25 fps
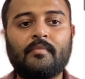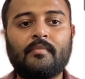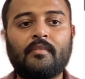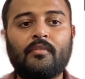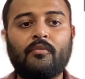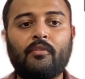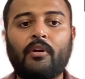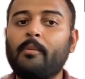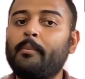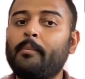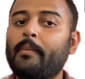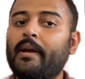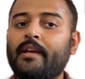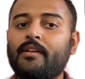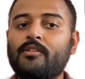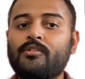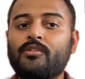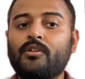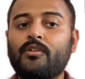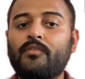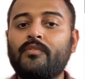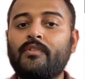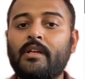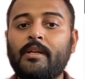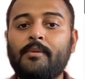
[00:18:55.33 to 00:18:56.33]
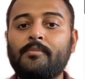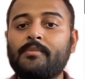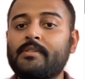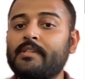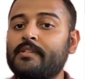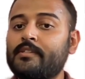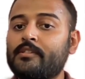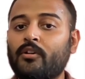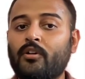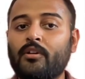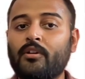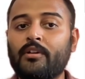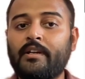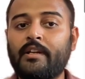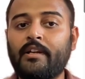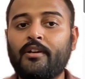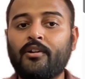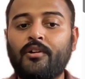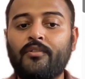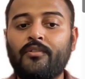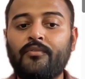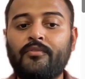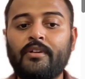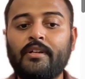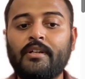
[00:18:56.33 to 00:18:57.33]
Well, Microsoft Teams is already
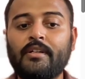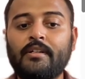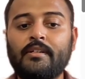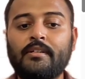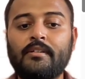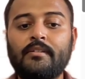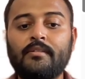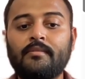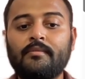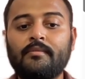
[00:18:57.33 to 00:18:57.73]
configured.